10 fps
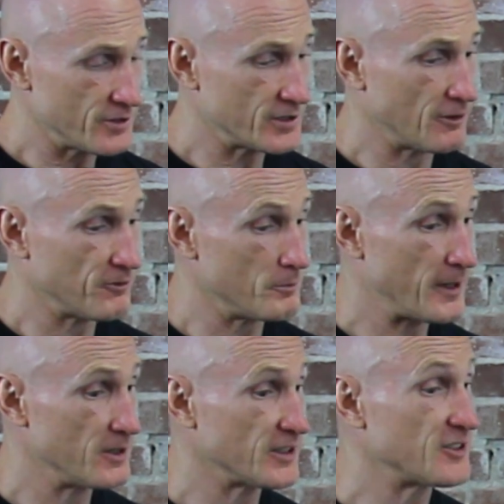yourself from
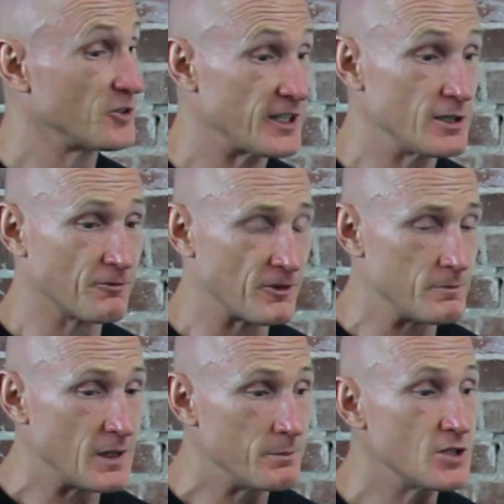parasites or heal from them,